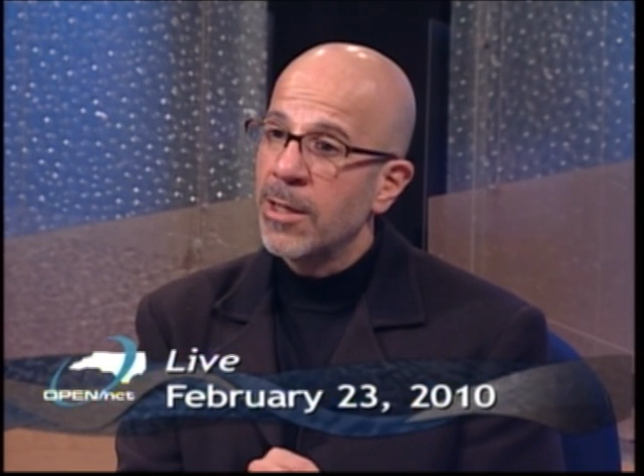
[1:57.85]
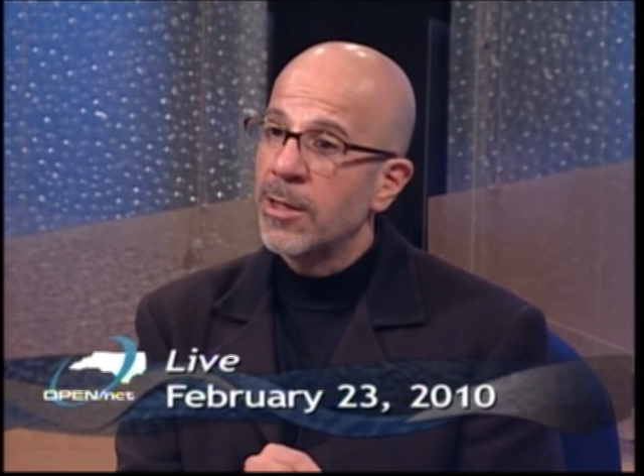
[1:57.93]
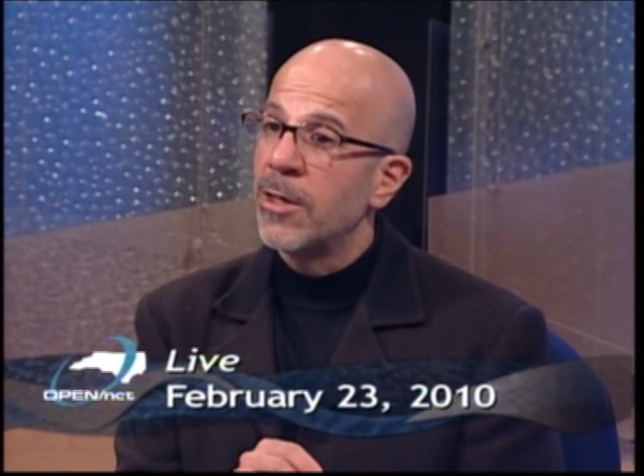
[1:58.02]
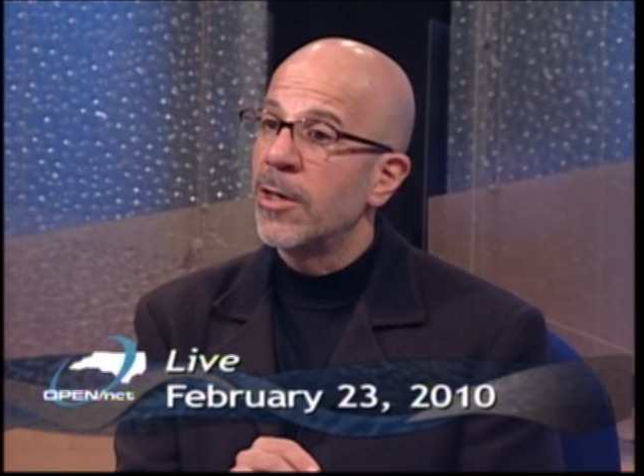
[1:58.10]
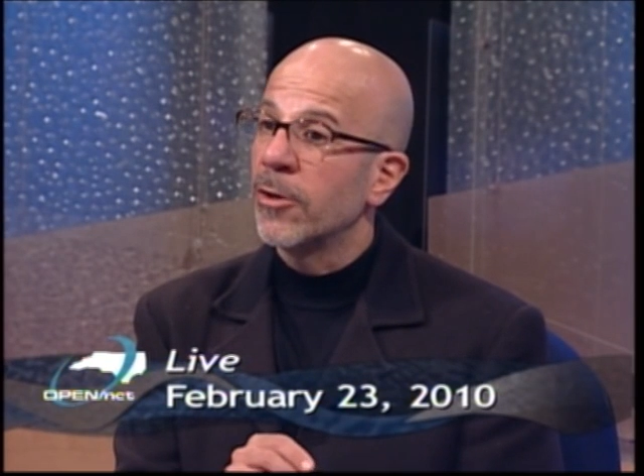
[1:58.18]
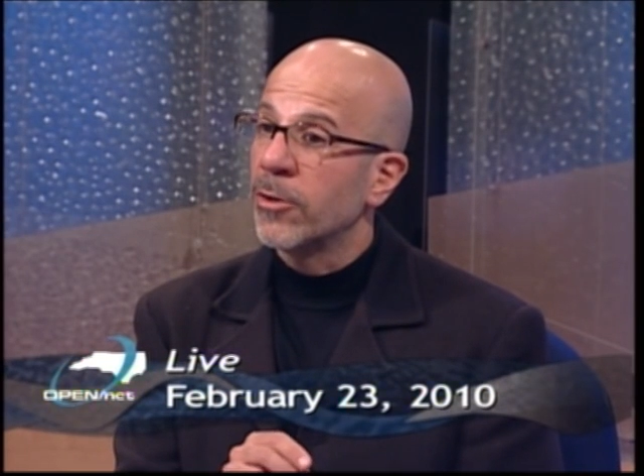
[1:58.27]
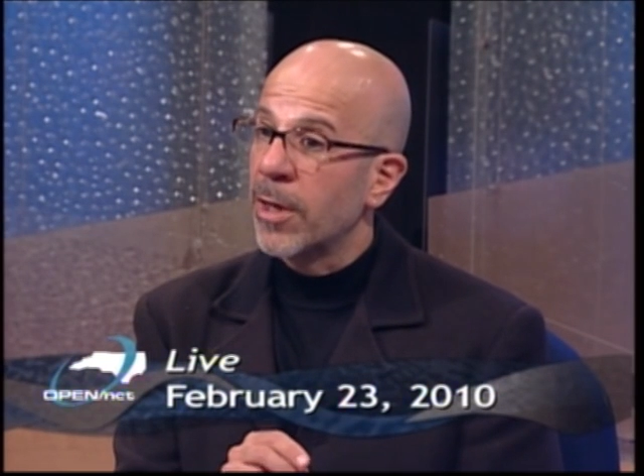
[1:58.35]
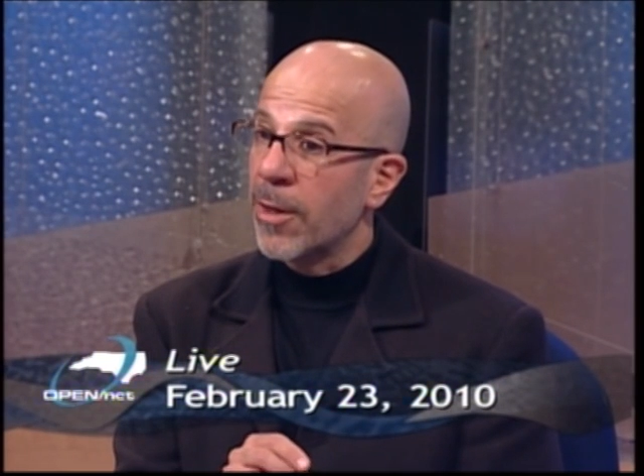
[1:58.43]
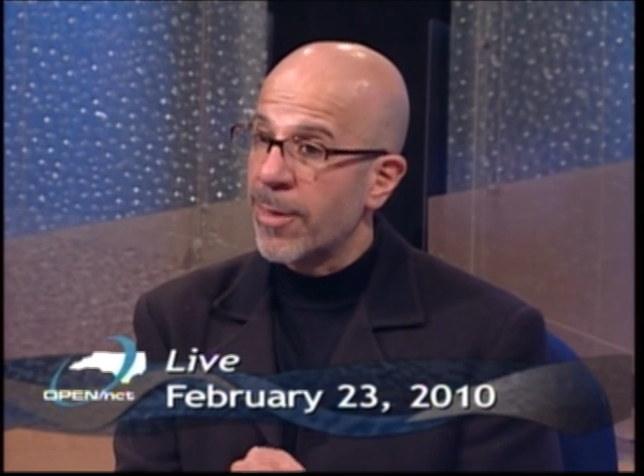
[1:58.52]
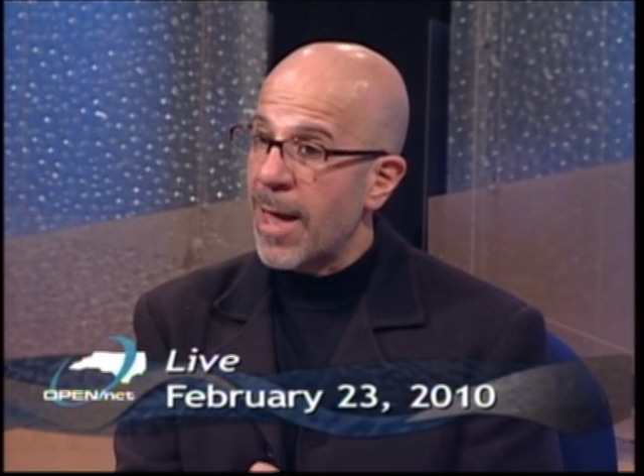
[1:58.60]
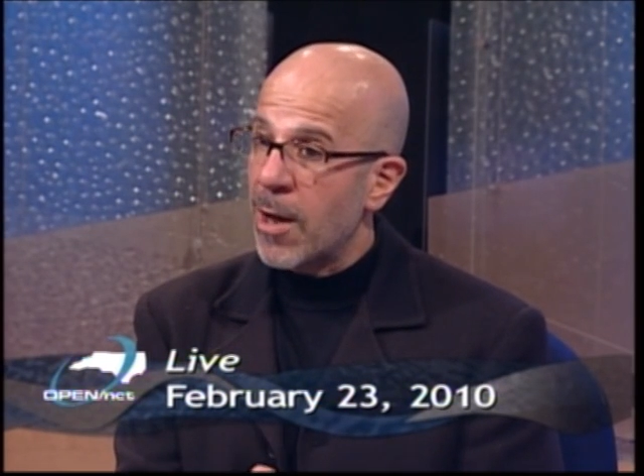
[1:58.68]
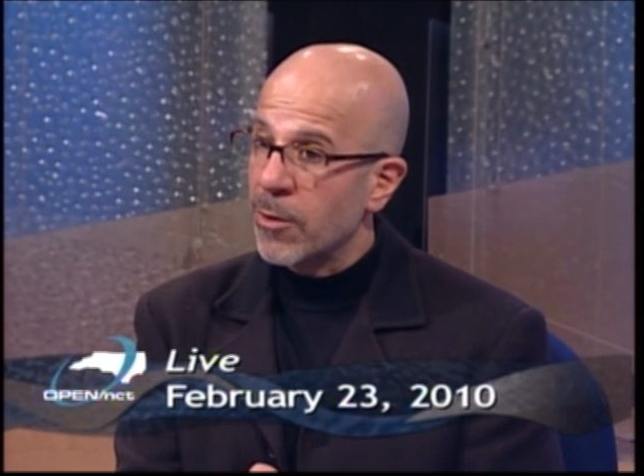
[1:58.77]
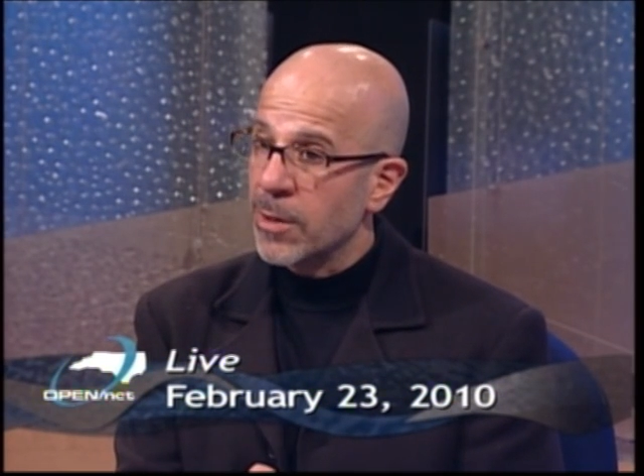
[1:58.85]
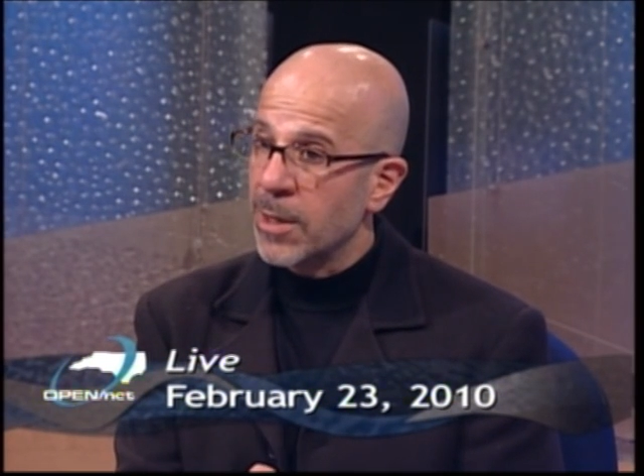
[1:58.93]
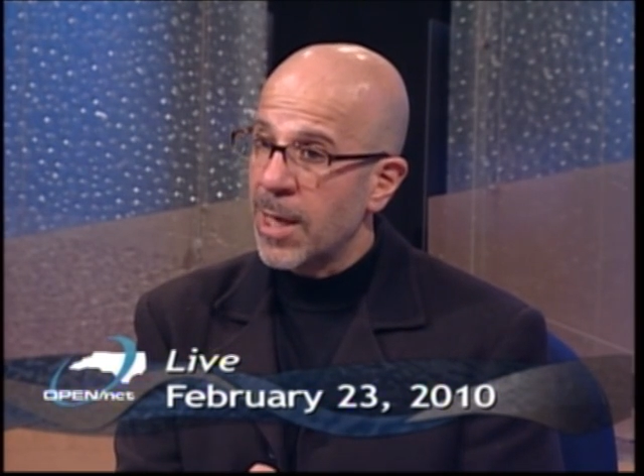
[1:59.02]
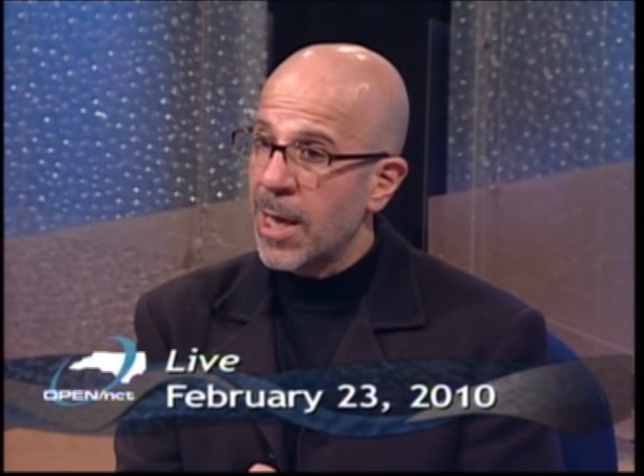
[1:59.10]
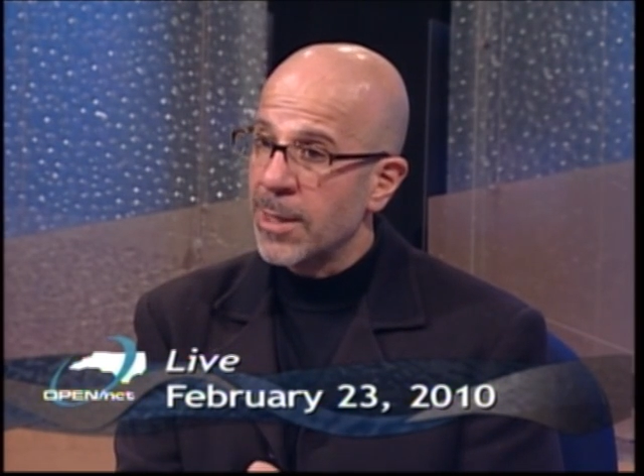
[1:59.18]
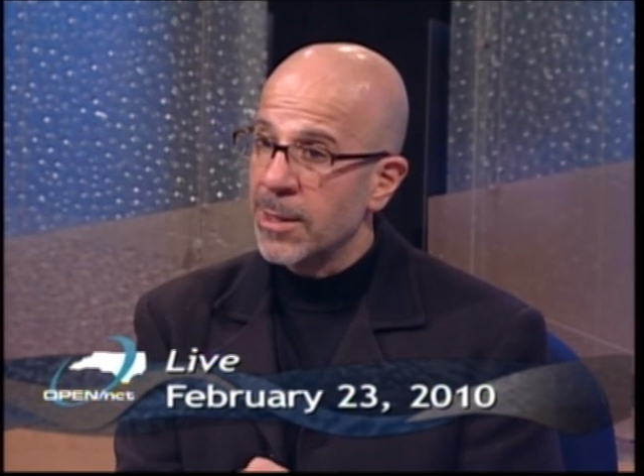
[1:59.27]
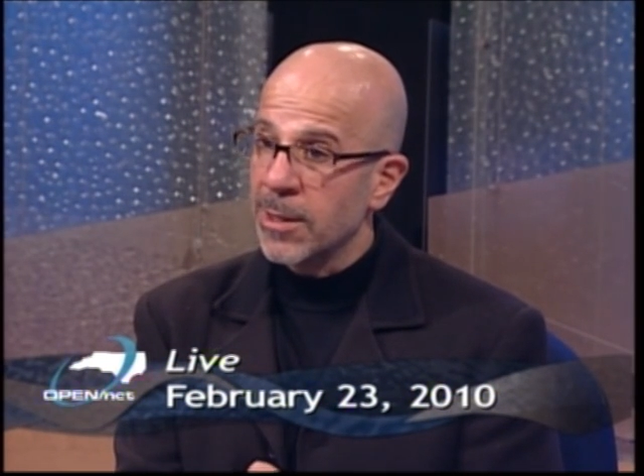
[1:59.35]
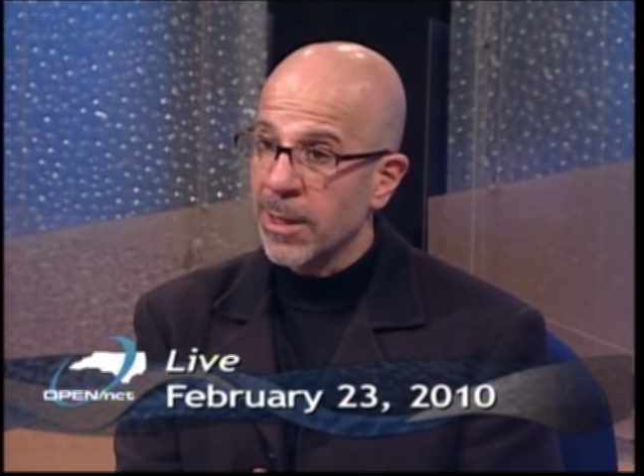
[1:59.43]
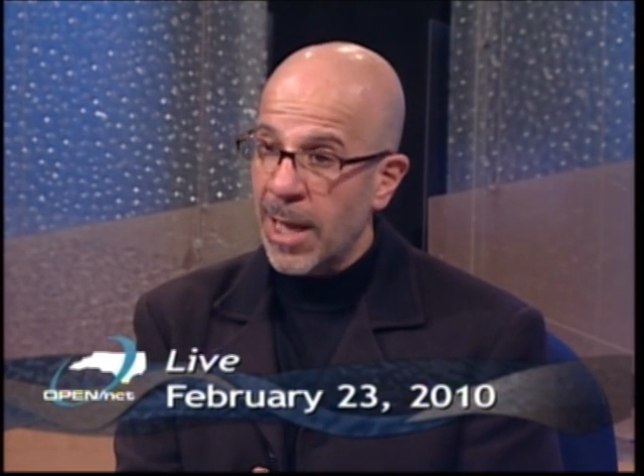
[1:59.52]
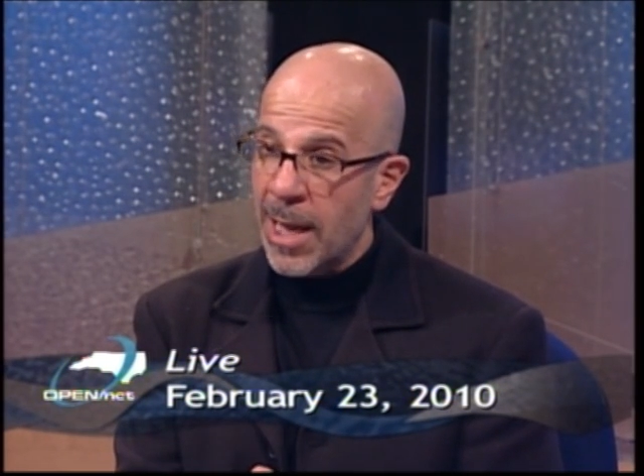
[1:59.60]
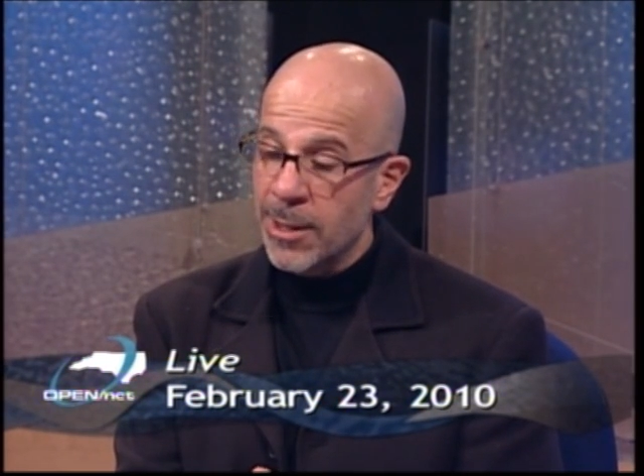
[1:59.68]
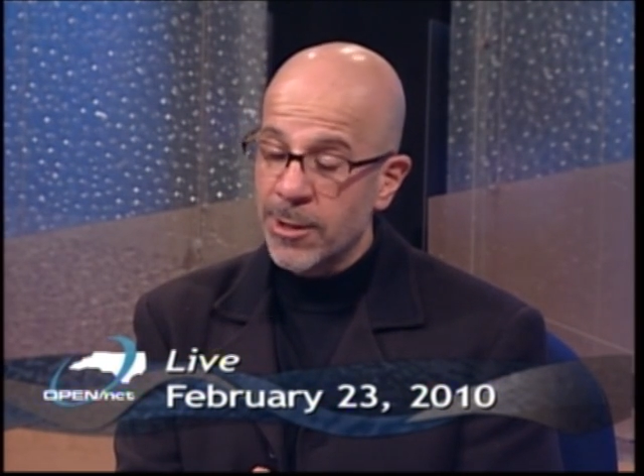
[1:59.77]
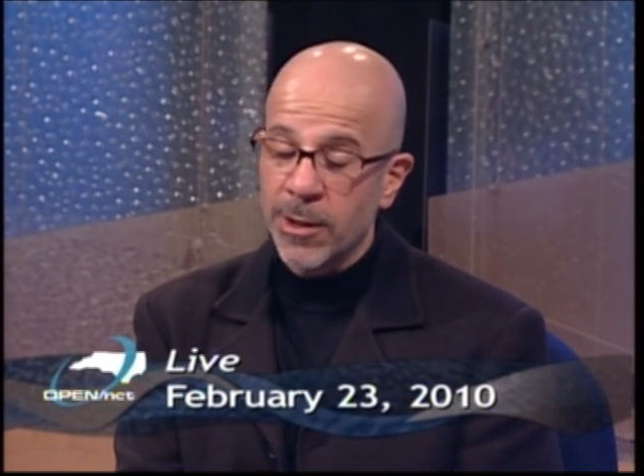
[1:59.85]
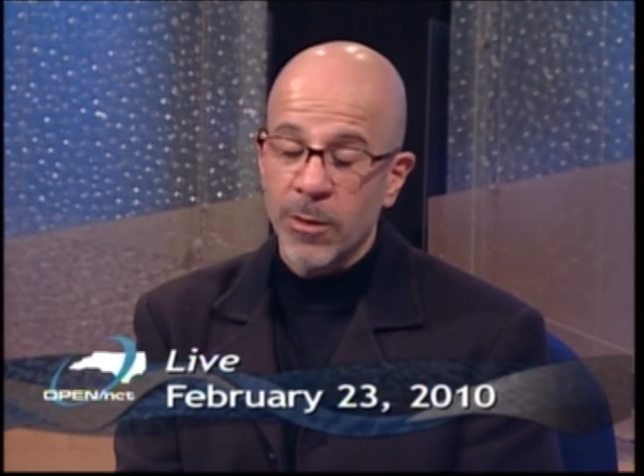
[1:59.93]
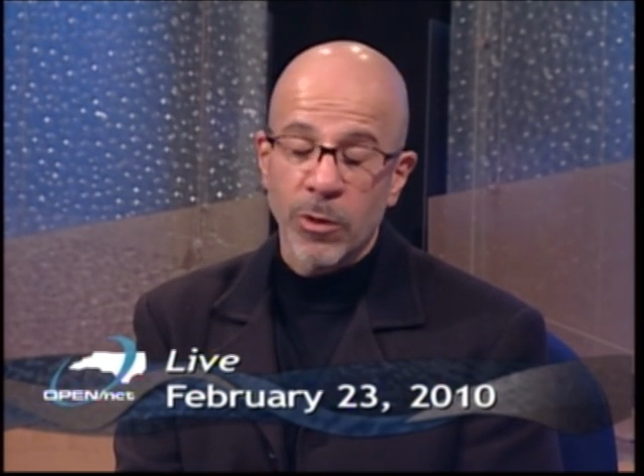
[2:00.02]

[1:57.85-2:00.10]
to nearly 1,000 cases last year.